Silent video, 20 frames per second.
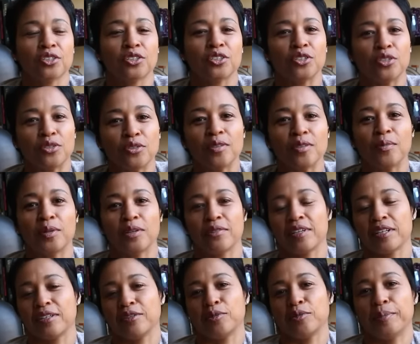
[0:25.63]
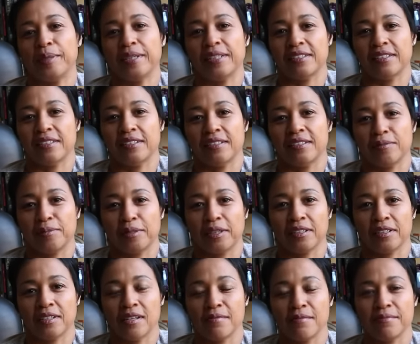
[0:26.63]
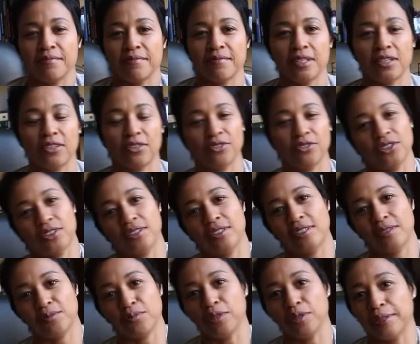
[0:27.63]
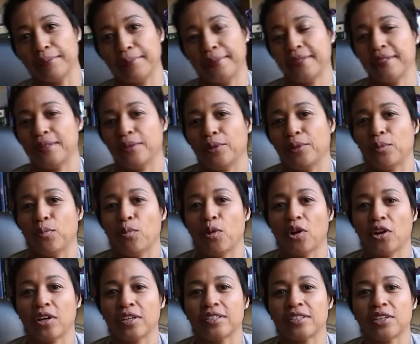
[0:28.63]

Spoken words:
do them on a regular basis because I'm, you know, just really busy with work.